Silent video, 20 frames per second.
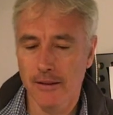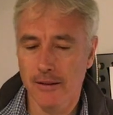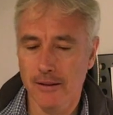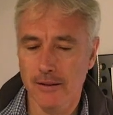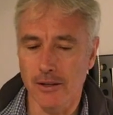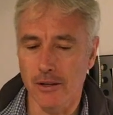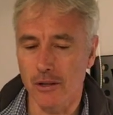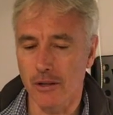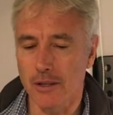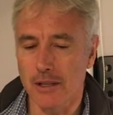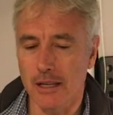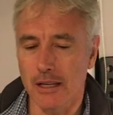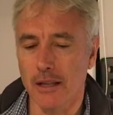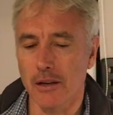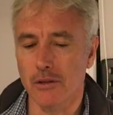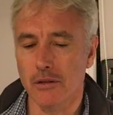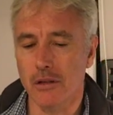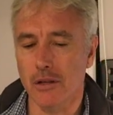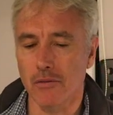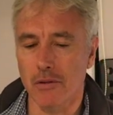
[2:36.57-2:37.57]
So you can see
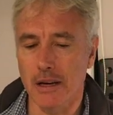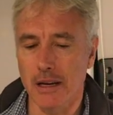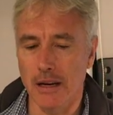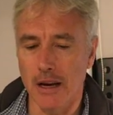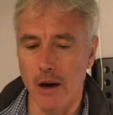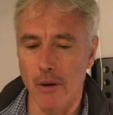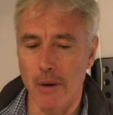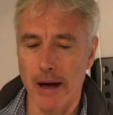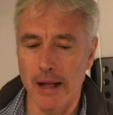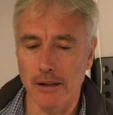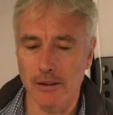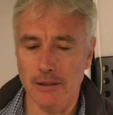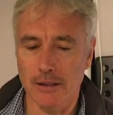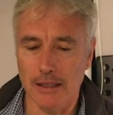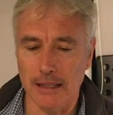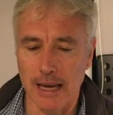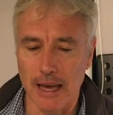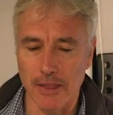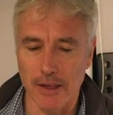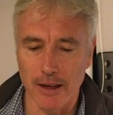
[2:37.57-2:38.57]
those 3 Noëls
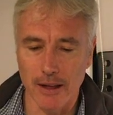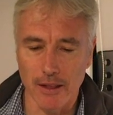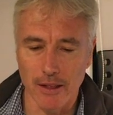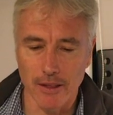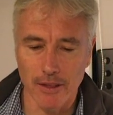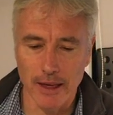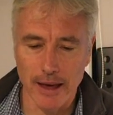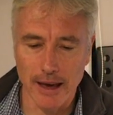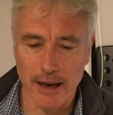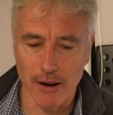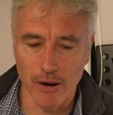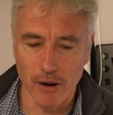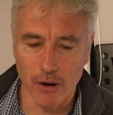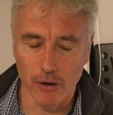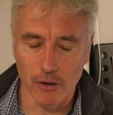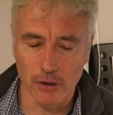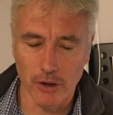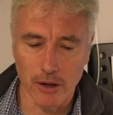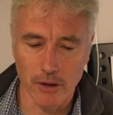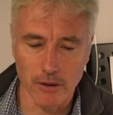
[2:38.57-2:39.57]
together there
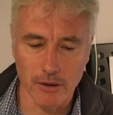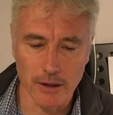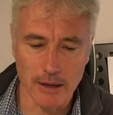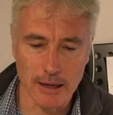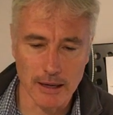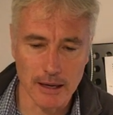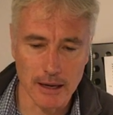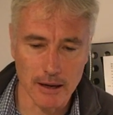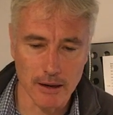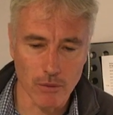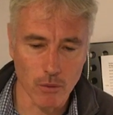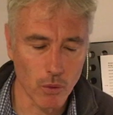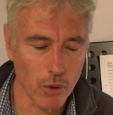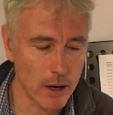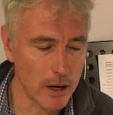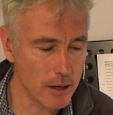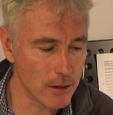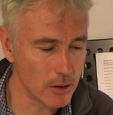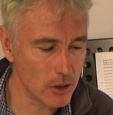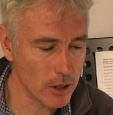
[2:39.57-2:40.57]
on the
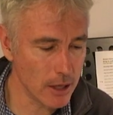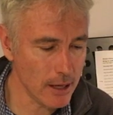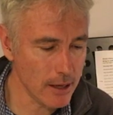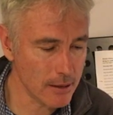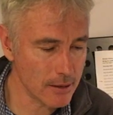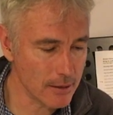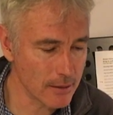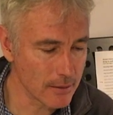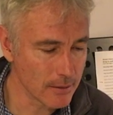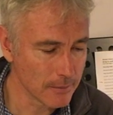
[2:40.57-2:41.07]
word sheet.